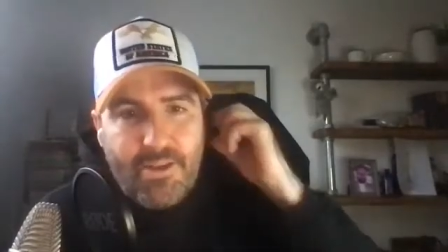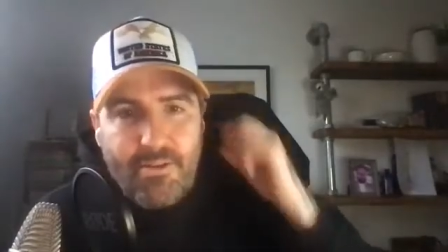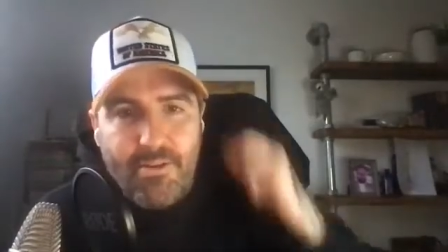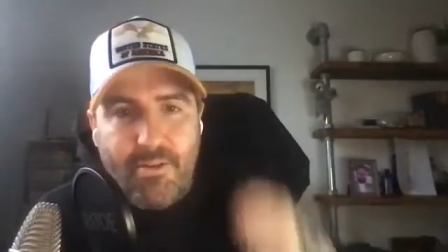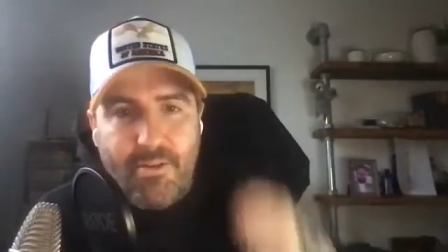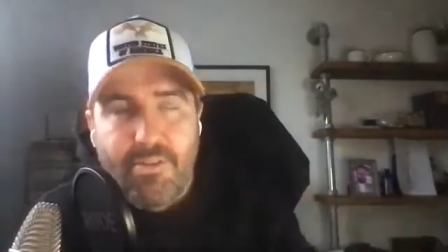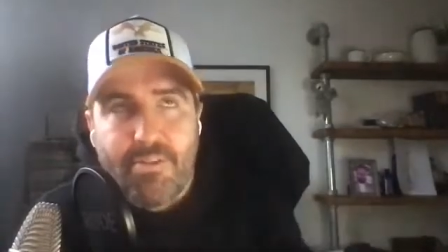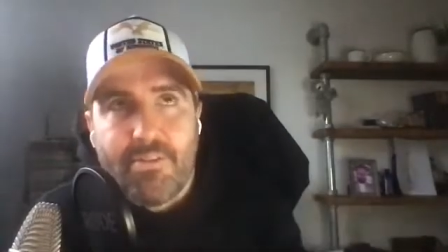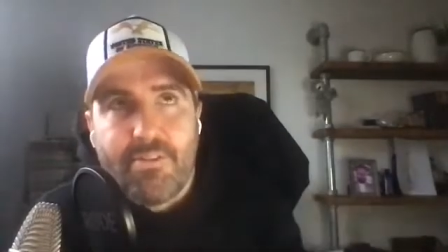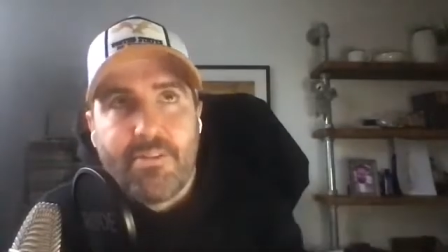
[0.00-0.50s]

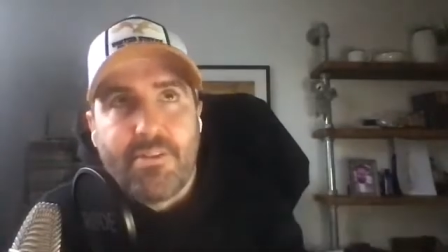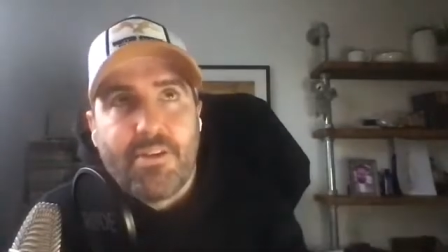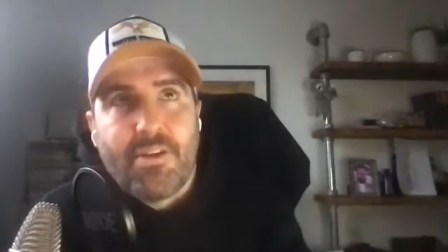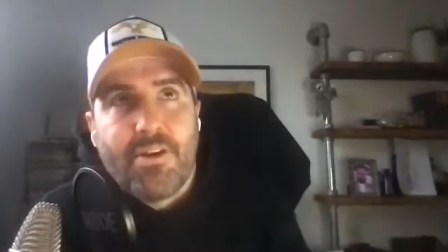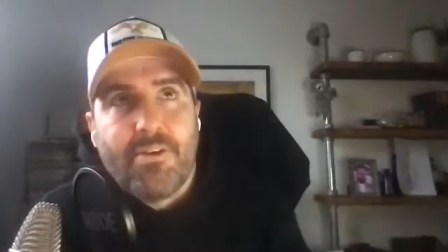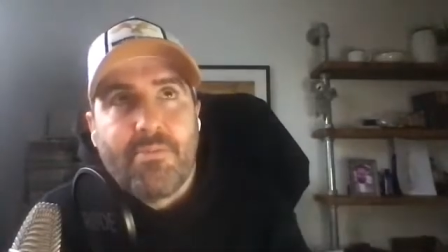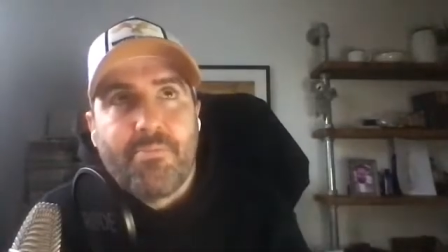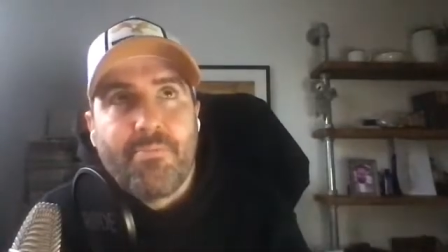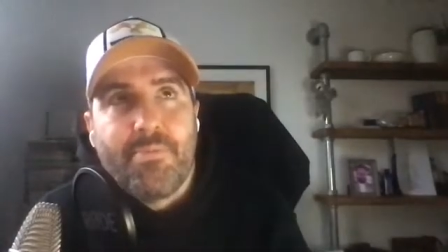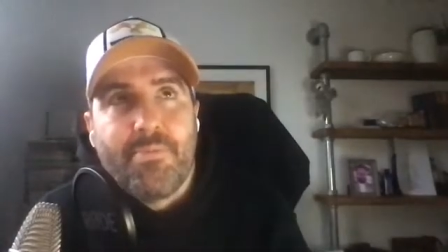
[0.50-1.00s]

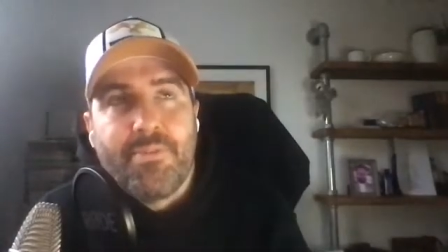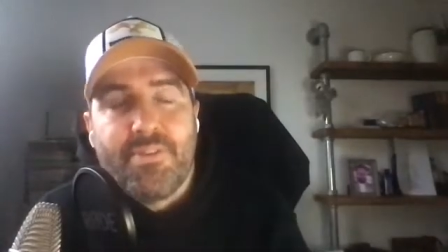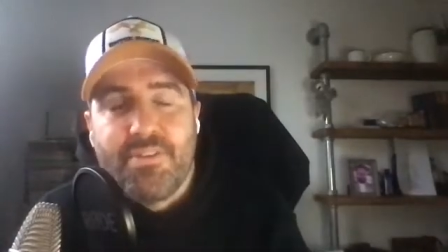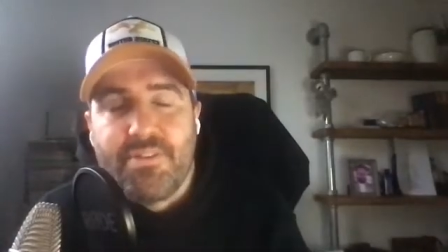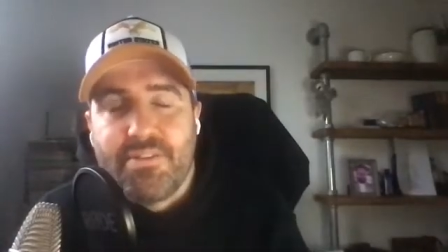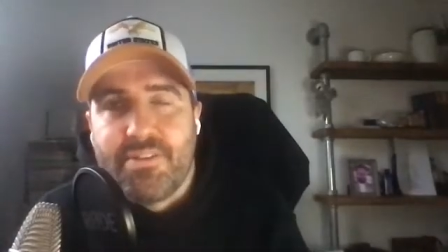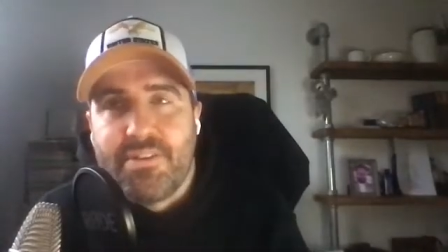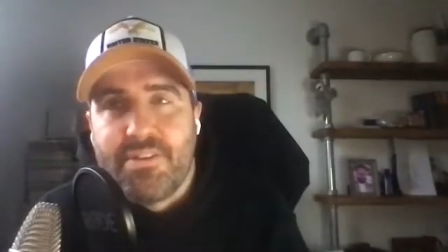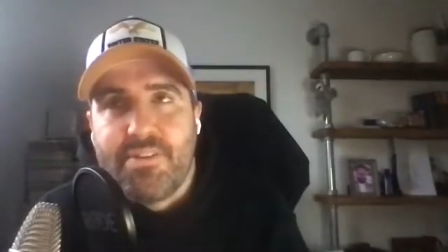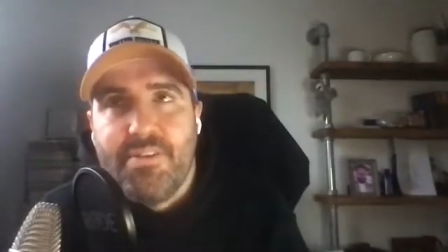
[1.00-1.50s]
the
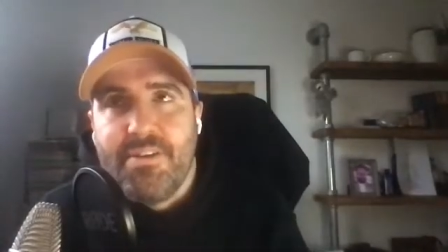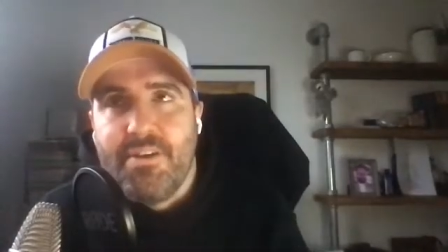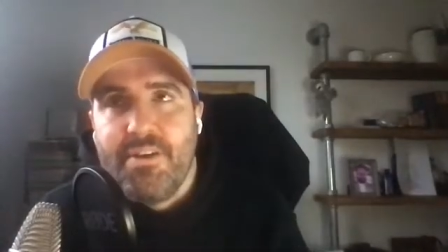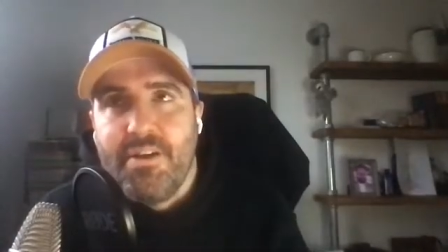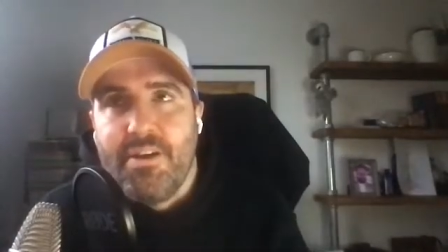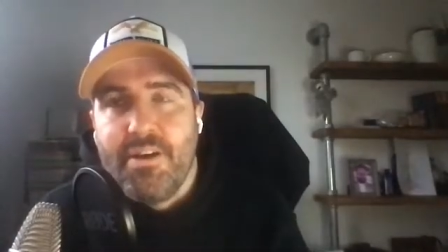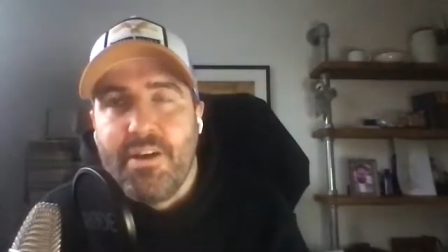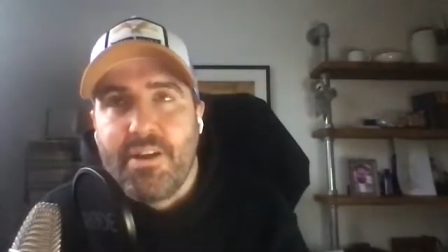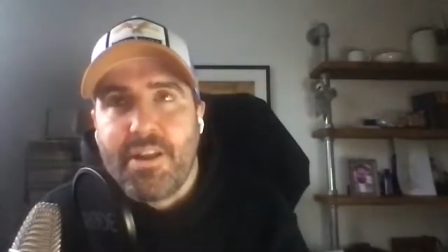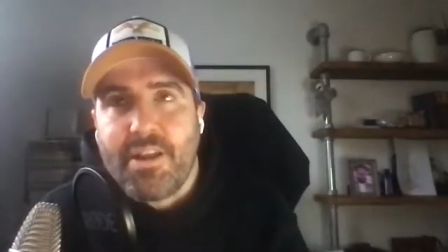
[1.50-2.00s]

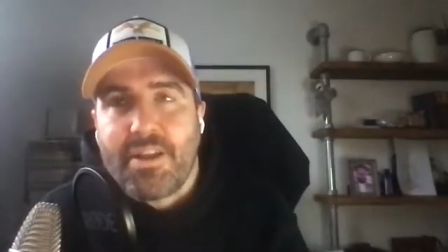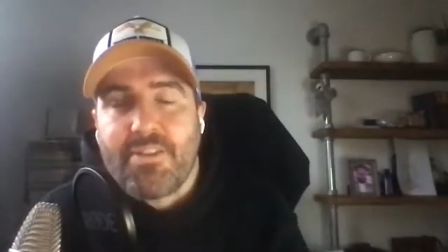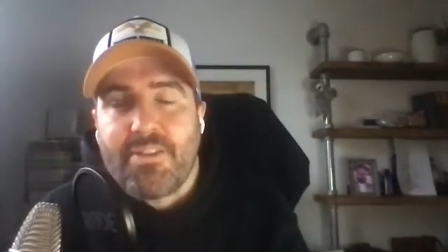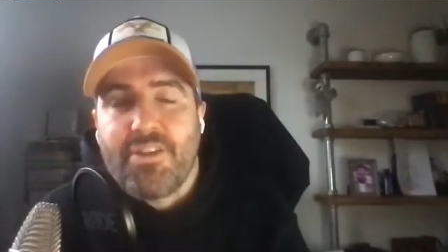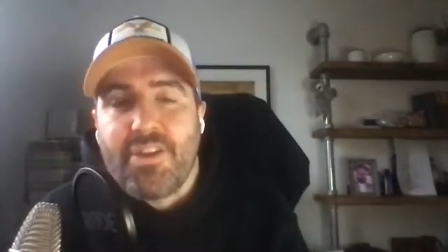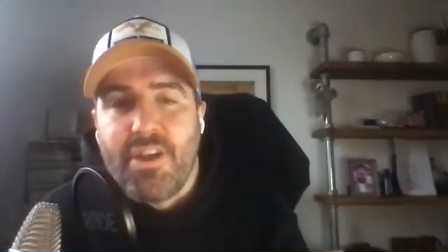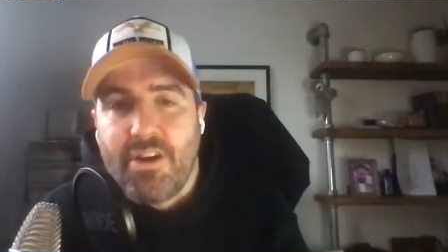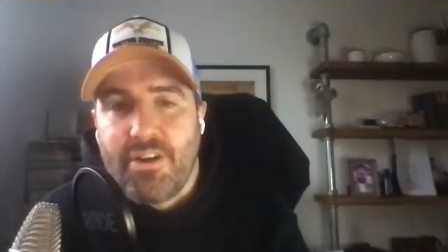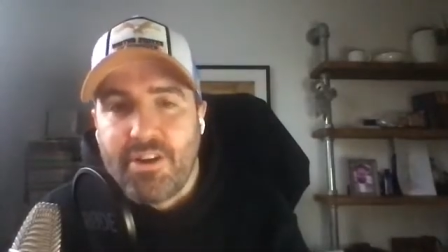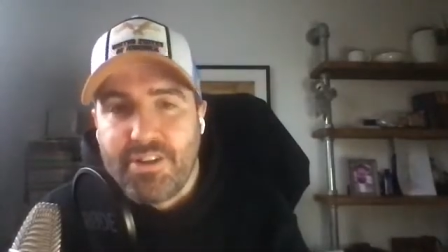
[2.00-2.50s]

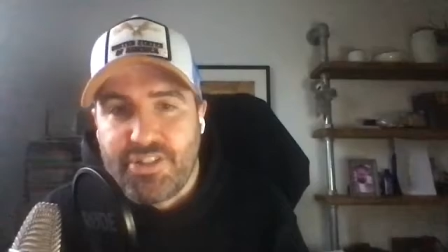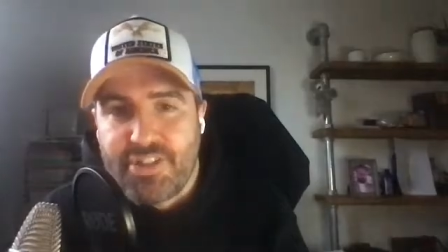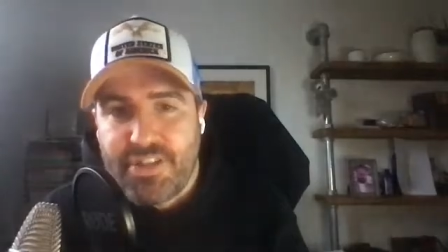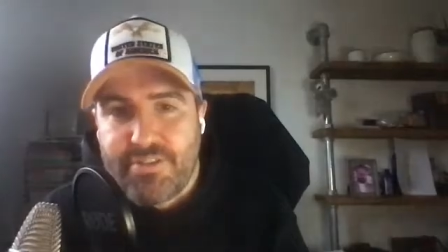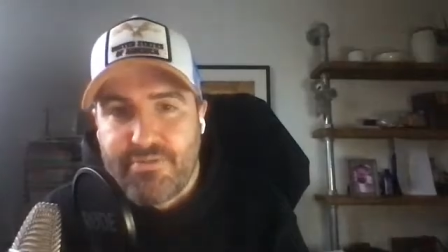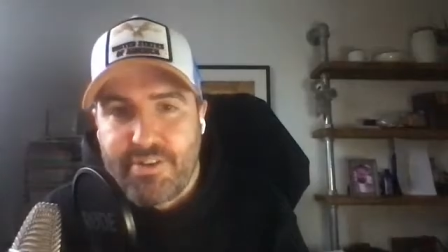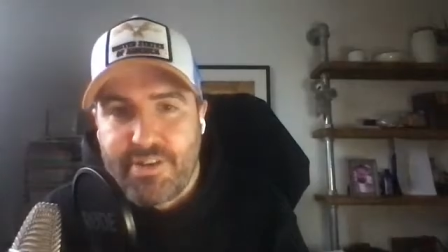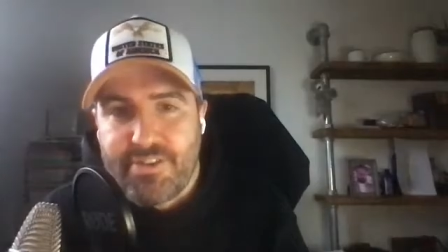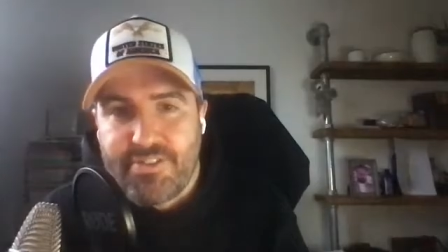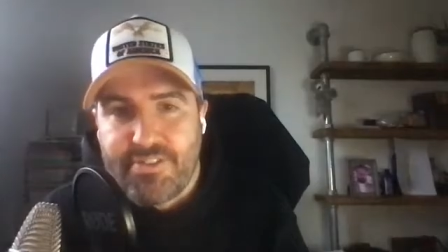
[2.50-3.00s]

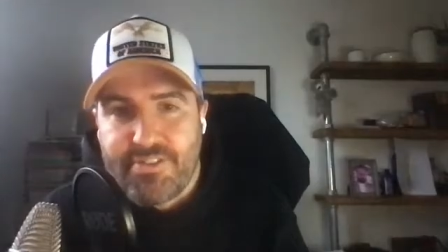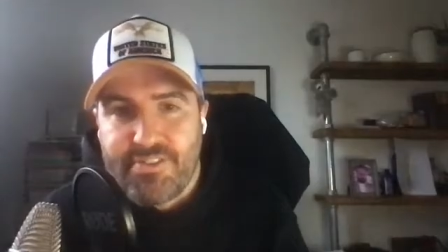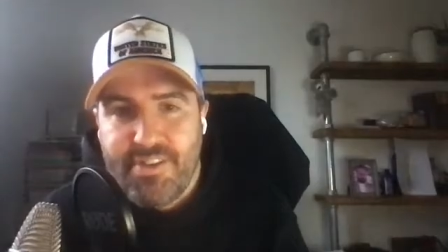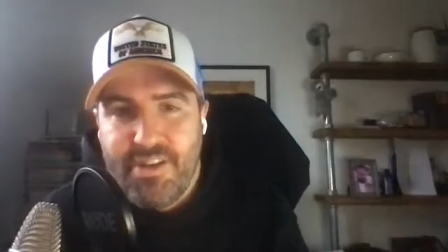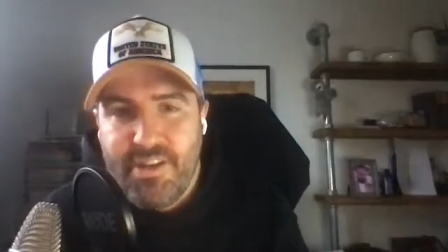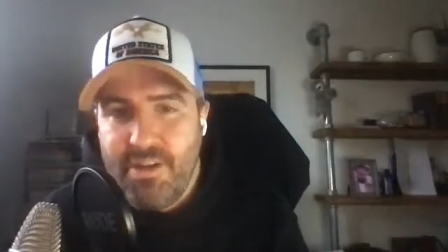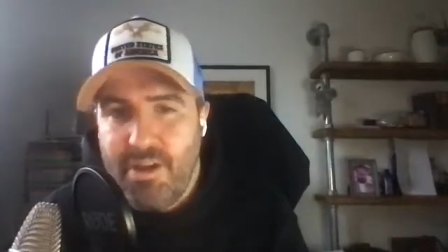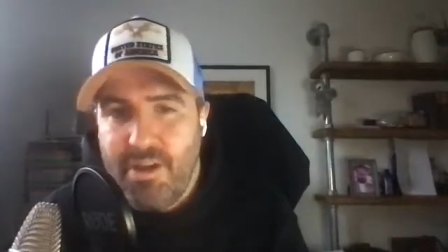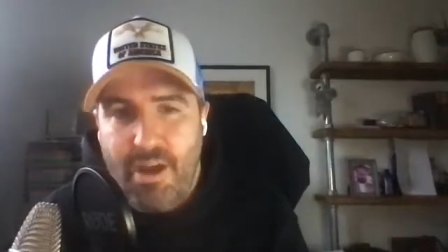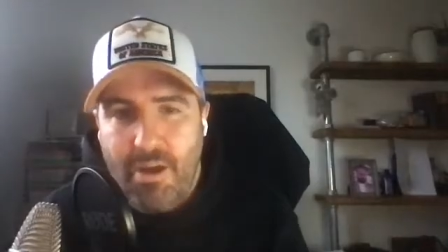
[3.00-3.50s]
younger
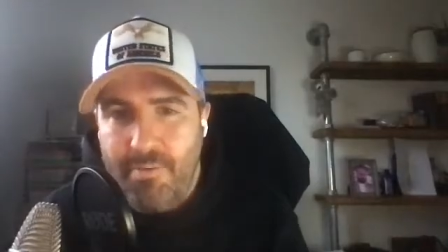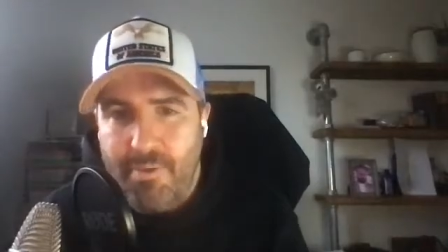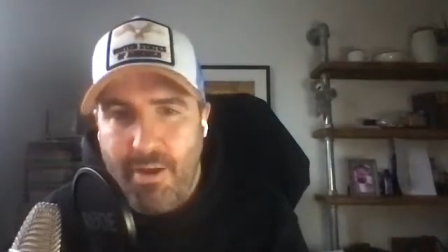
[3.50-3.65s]
generations.